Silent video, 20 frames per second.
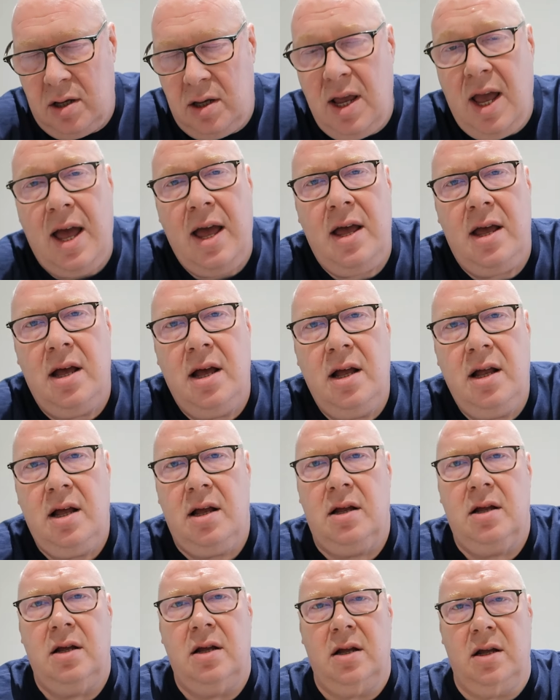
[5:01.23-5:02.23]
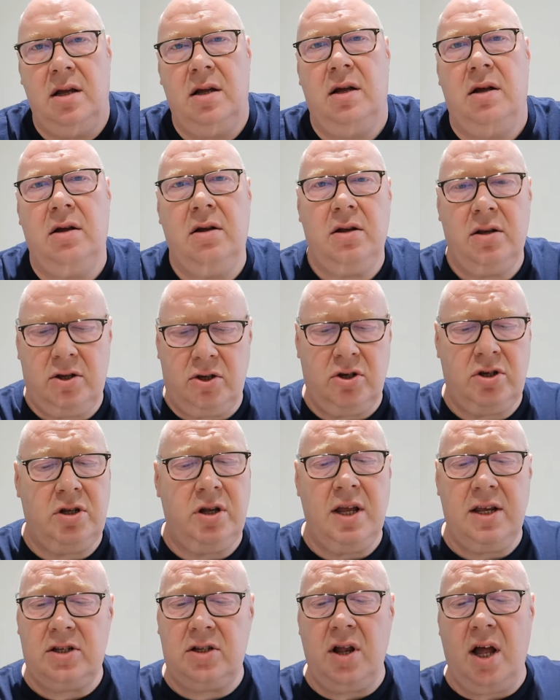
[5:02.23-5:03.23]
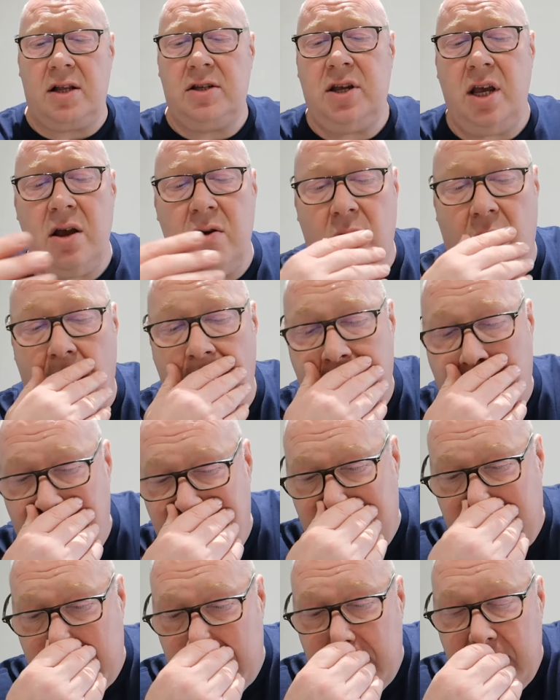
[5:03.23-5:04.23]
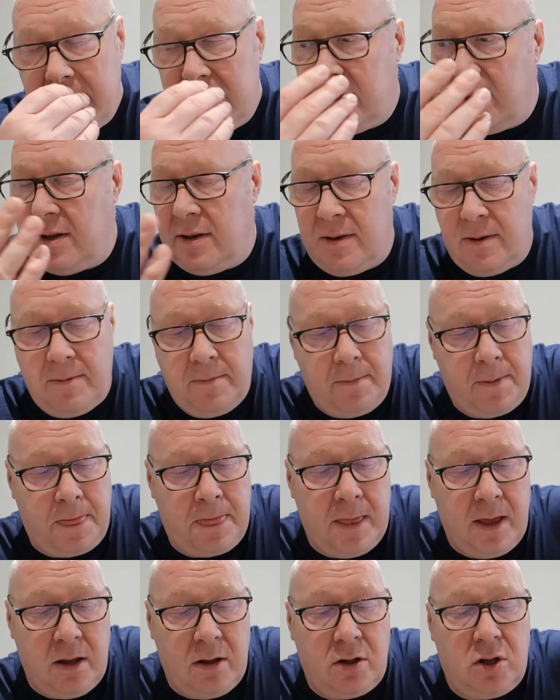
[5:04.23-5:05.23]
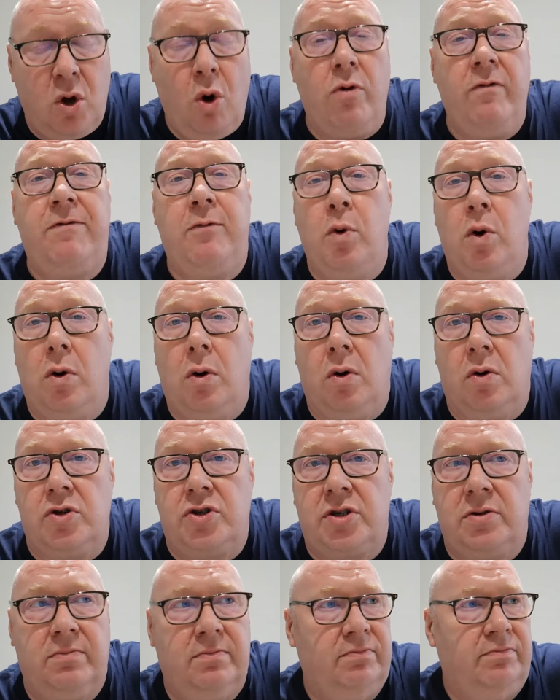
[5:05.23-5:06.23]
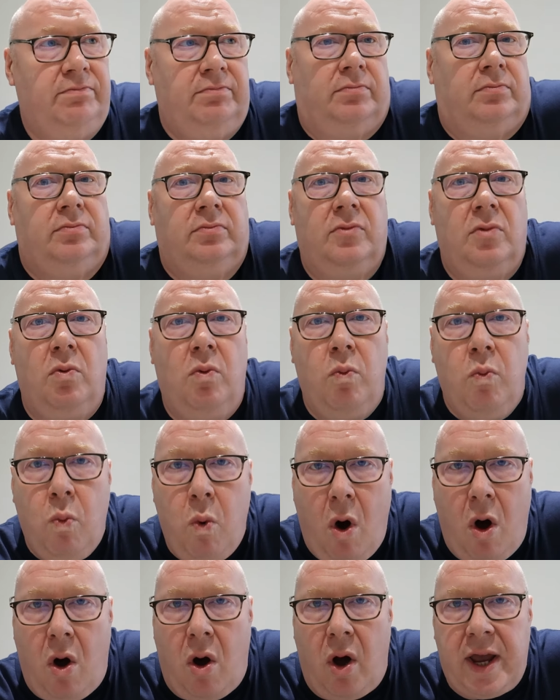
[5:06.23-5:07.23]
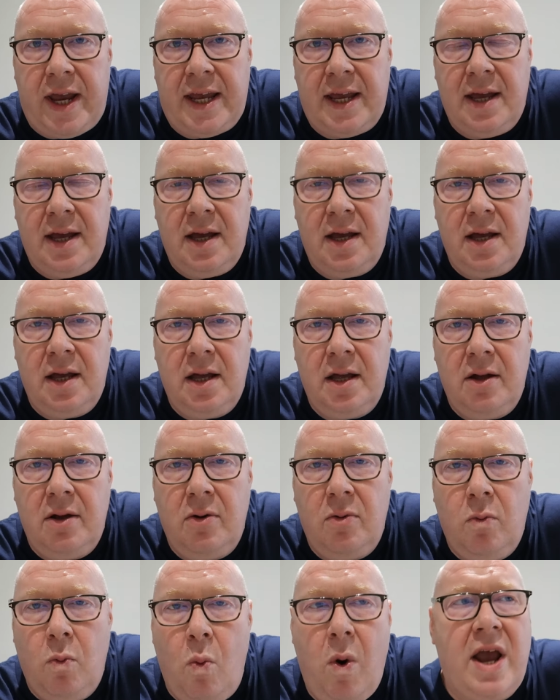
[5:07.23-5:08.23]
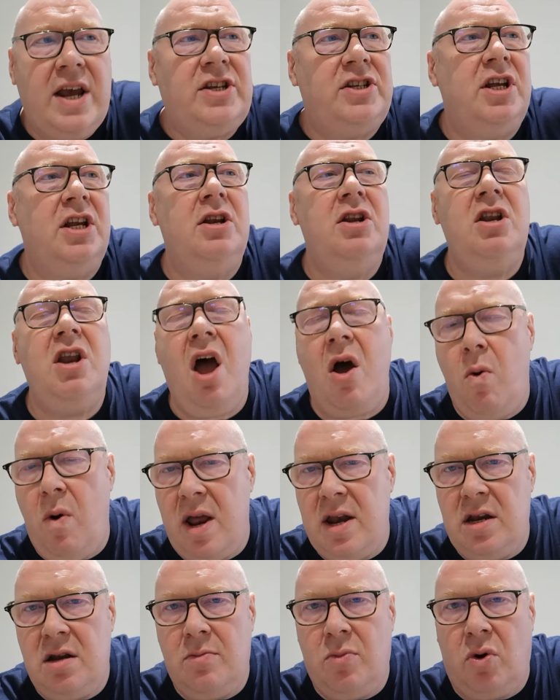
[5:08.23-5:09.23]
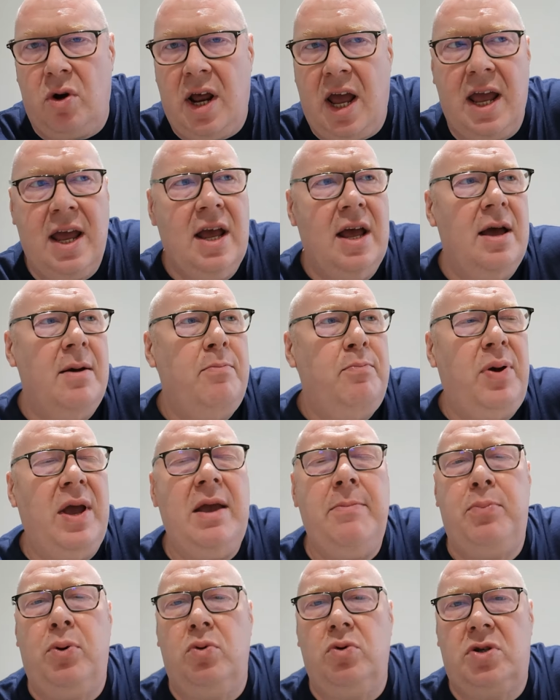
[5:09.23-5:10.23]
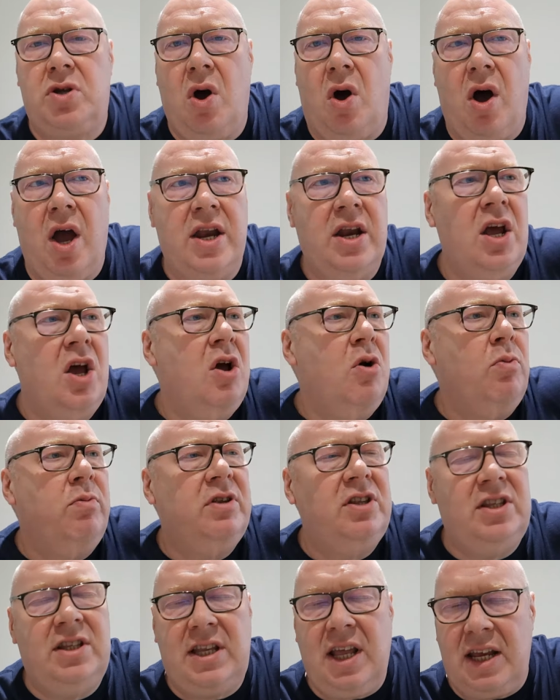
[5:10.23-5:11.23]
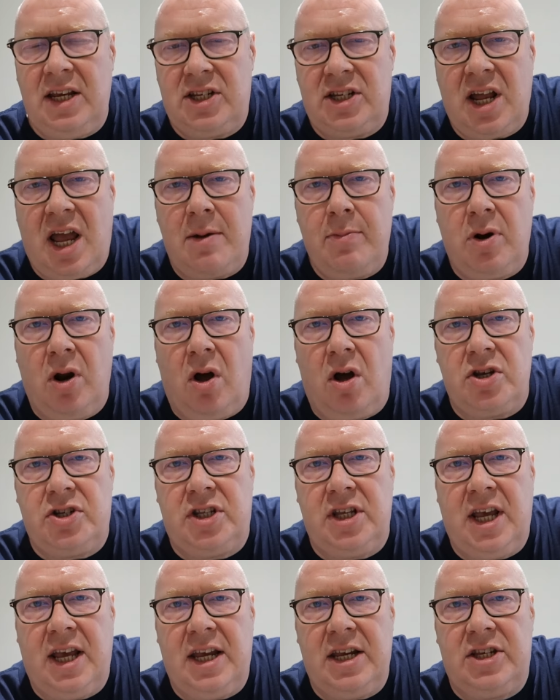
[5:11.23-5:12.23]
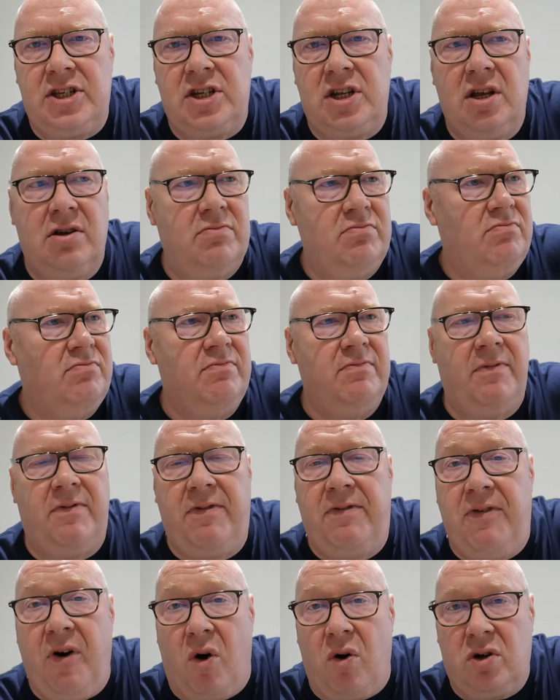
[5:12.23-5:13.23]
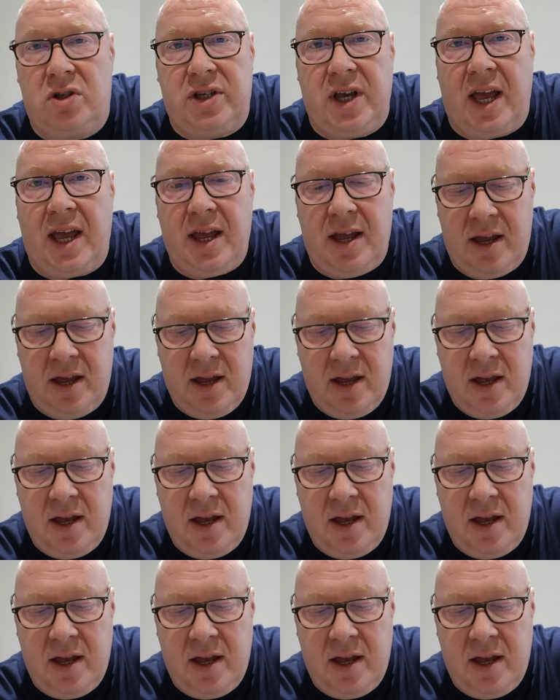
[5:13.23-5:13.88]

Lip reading: Yeah. Just let's, I tell you what, Gulf Wars, why? Wasted no end of money, people died, destabilised the East, fucked it.